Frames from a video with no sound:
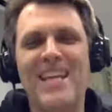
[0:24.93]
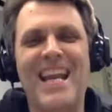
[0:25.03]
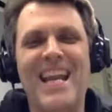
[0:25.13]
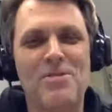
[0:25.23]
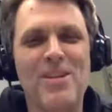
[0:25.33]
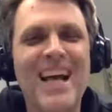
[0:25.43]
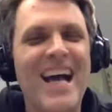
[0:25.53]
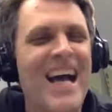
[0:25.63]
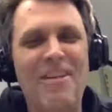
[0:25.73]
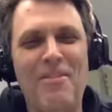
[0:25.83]
to
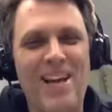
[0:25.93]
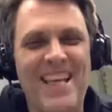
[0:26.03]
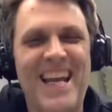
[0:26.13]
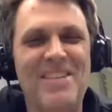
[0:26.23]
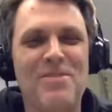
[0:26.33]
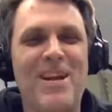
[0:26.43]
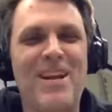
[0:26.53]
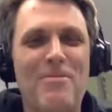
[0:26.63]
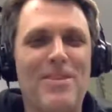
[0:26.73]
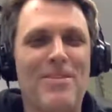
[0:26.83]
get
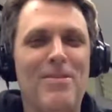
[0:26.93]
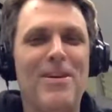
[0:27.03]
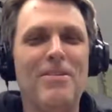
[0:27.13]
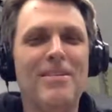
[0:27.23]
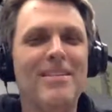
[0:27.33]
X-rated with you though.